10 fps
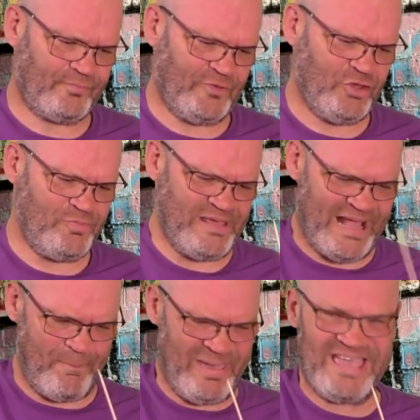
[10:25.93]
it could be
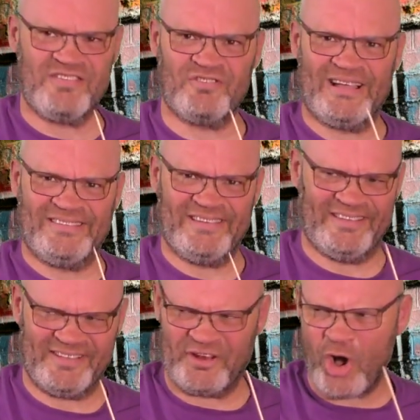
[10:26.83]
that pizza I
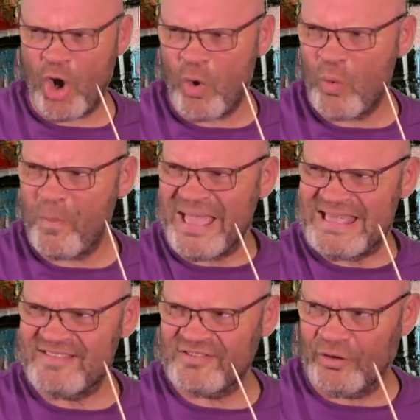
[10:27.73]
just had. A whole
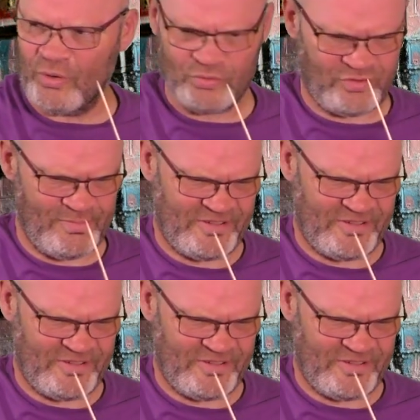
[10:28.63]
pizza all to